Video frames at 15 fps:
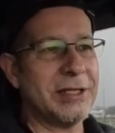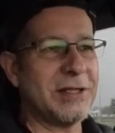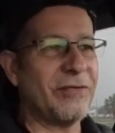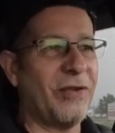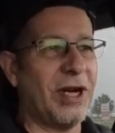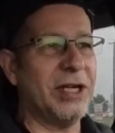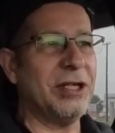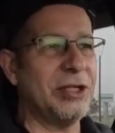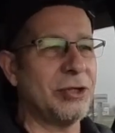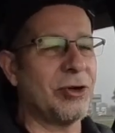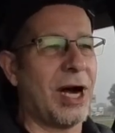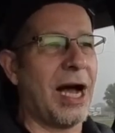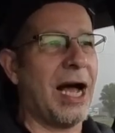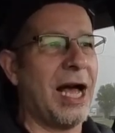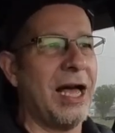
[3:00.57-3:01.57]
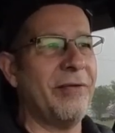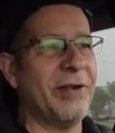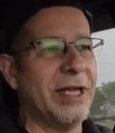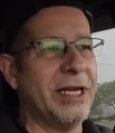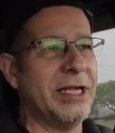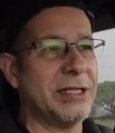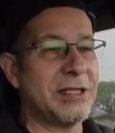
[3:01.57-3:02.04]
It's fun to drive
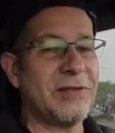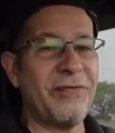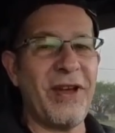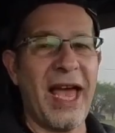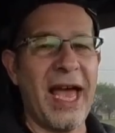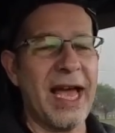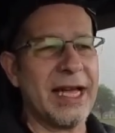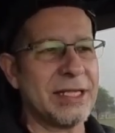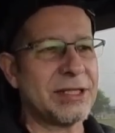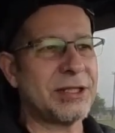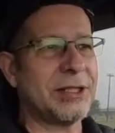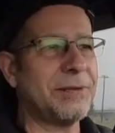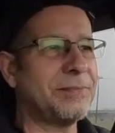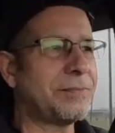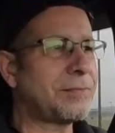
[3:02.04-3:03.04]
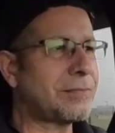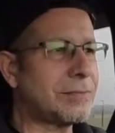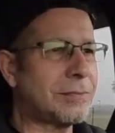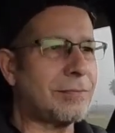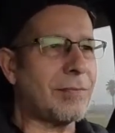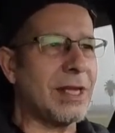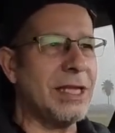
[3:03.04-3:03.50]
and it's fast.
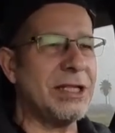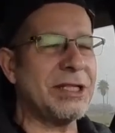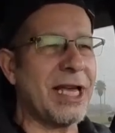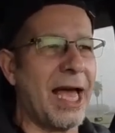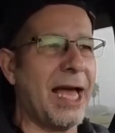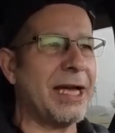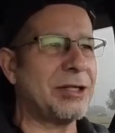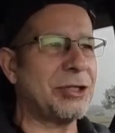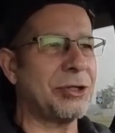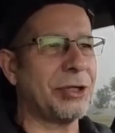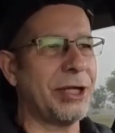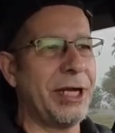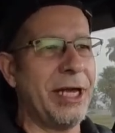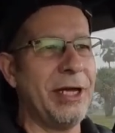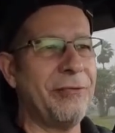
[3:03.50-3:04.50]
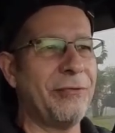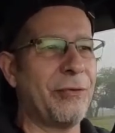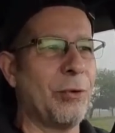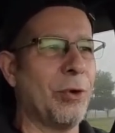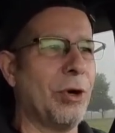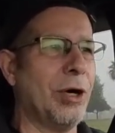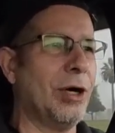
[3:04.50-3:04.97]
It's actually,
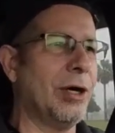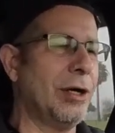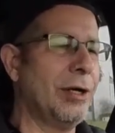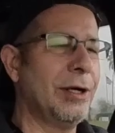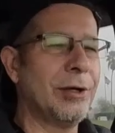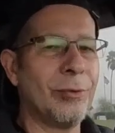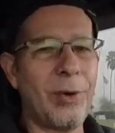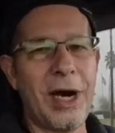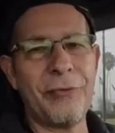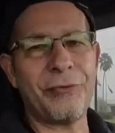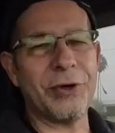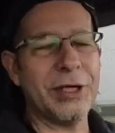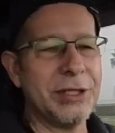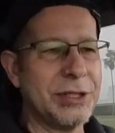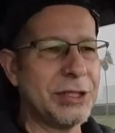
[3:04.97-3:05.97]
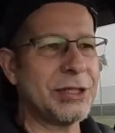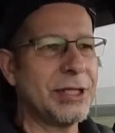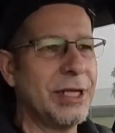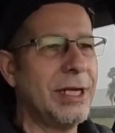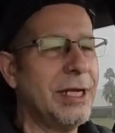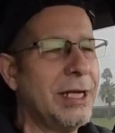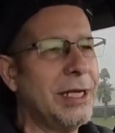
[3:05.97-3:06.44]
for reference,
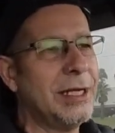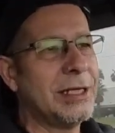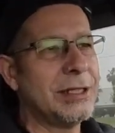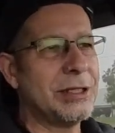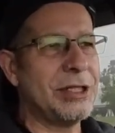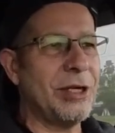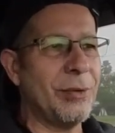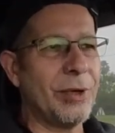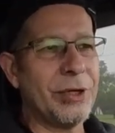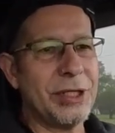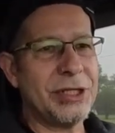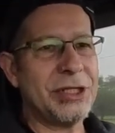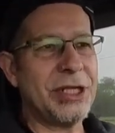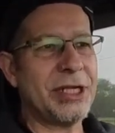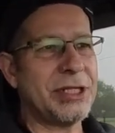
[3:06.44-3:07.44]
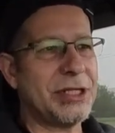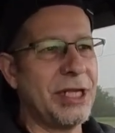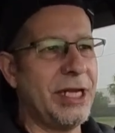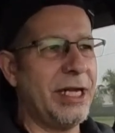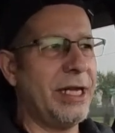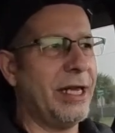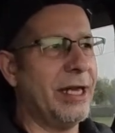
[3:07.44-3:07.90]
0 to 60
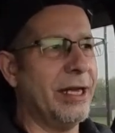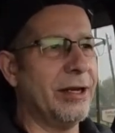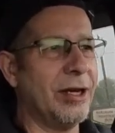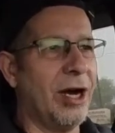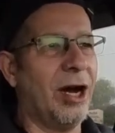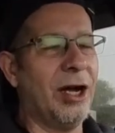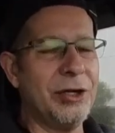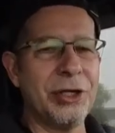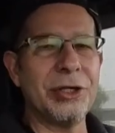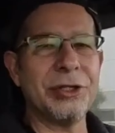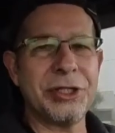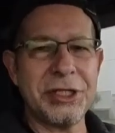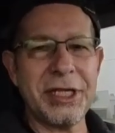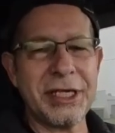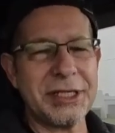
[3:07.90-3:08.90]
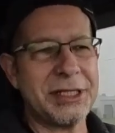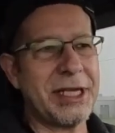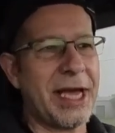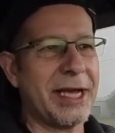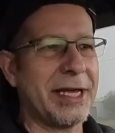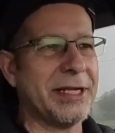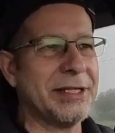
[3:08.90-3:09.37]
in under 6
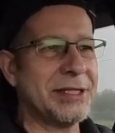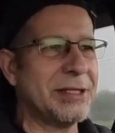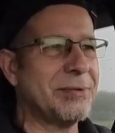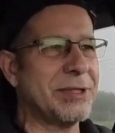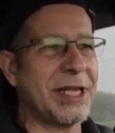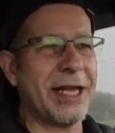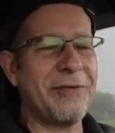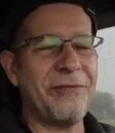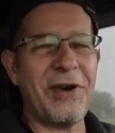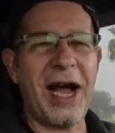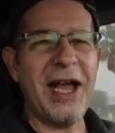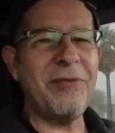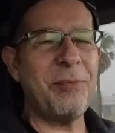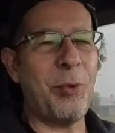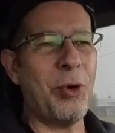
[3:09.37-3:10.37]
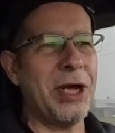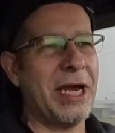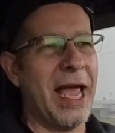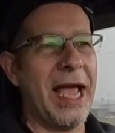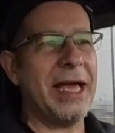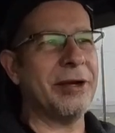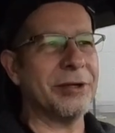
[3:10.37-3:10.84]
seconds. It was like
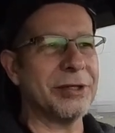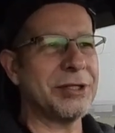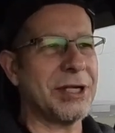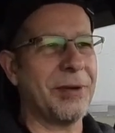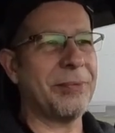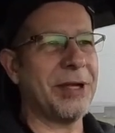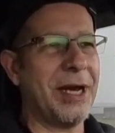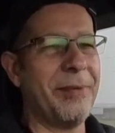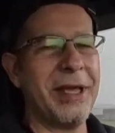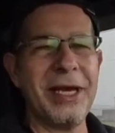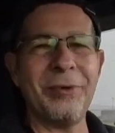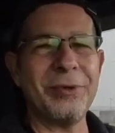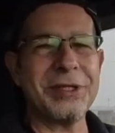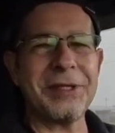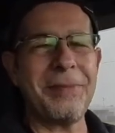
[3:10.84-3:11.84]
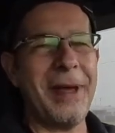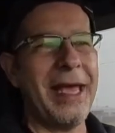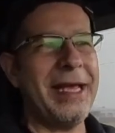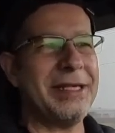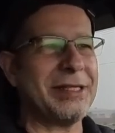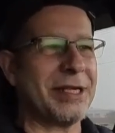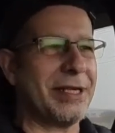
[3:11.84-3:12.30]
5.8 or something. I mean, it was
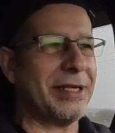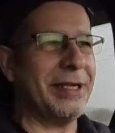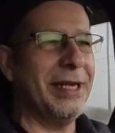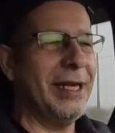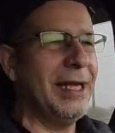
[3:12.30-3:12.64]
amazing.